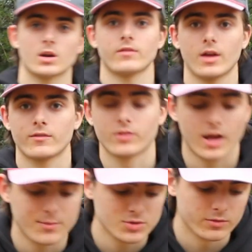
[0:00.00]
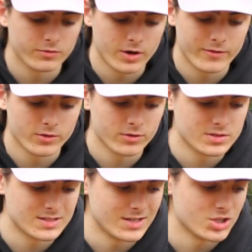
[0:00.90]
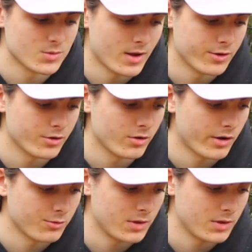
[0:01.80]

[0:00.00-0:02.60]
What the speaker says: I've had for absolutely forever. This is a Shimano Curado